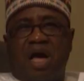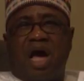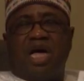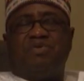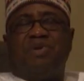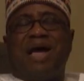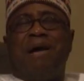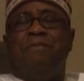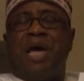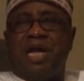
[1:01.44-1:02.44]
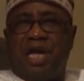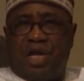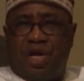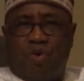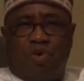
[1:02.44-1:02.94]
has been
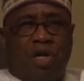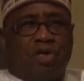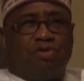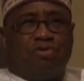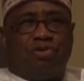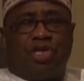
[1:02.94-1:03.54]
amended in order to